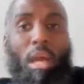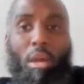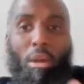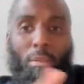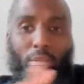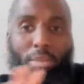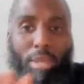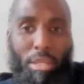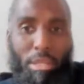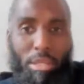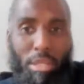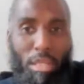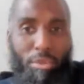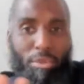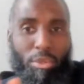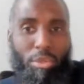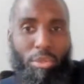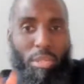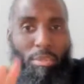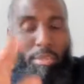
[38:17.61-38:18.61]
hope that this gives
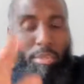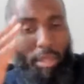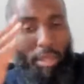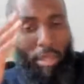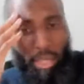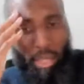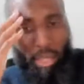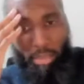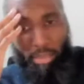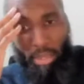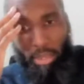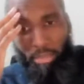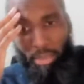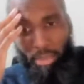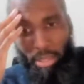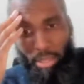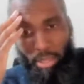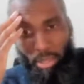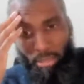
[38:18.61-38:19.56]
you something to think about,